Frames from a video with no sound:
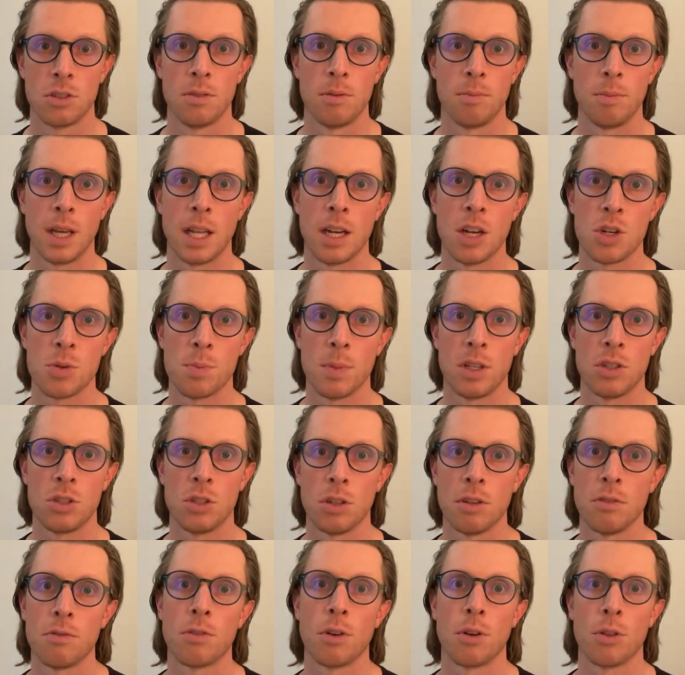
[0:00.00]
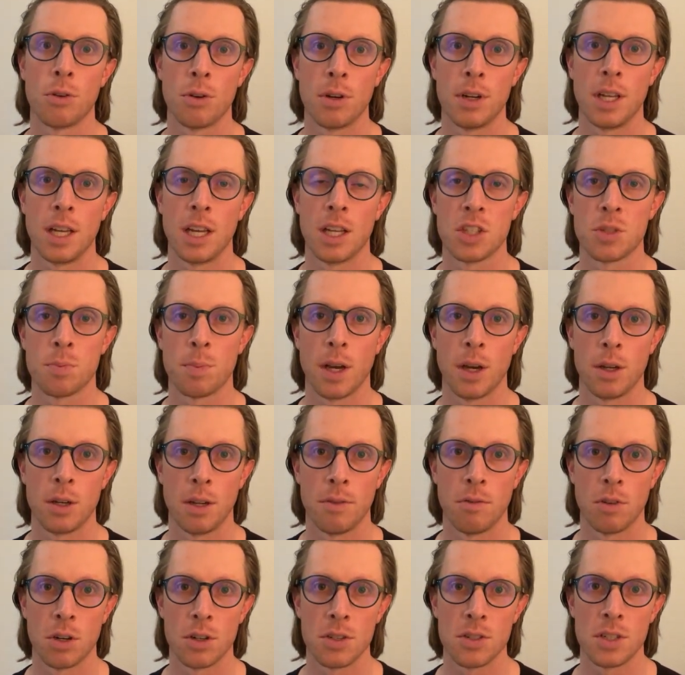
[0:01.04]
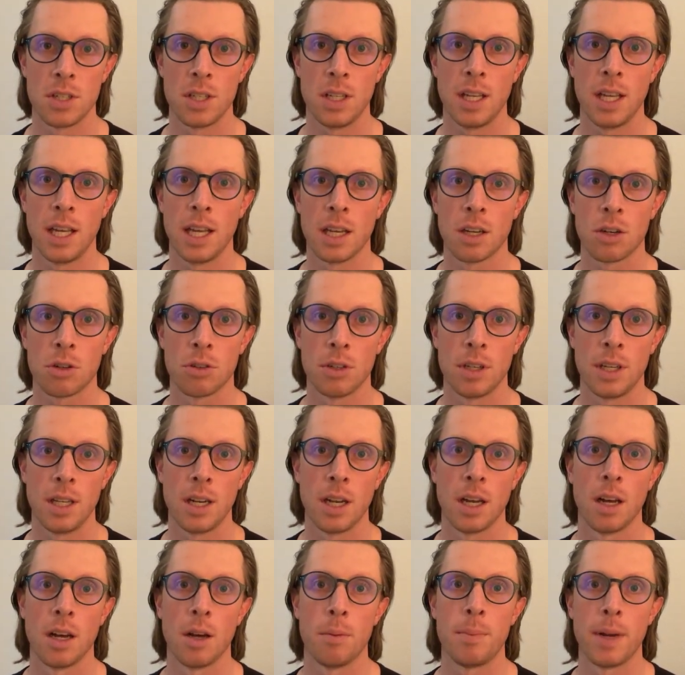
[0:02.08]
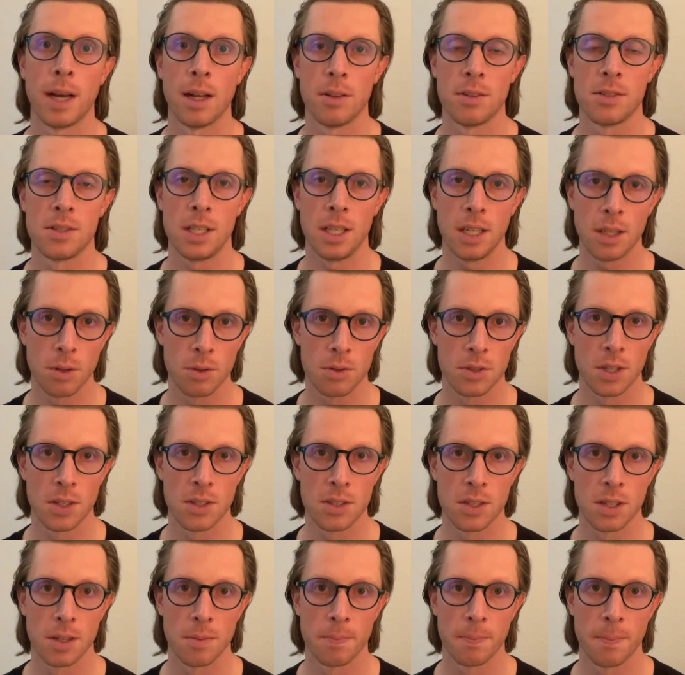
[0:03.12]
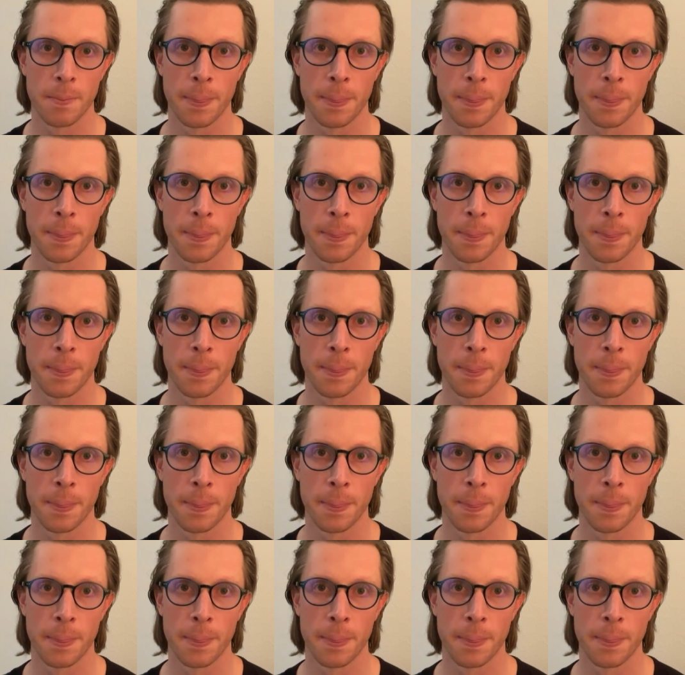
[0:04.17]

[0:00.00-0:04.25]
management to further enhance biodiversity and create a balanced ecosystem.